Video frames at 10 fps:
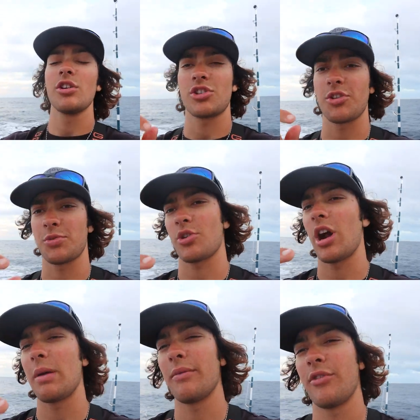
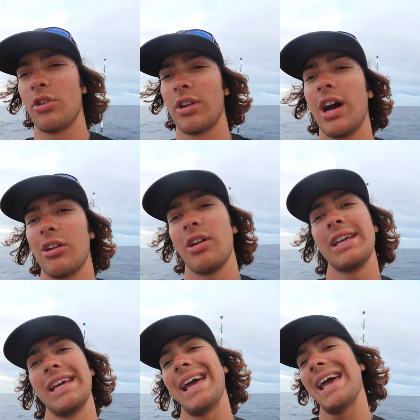subscribe if you are not already,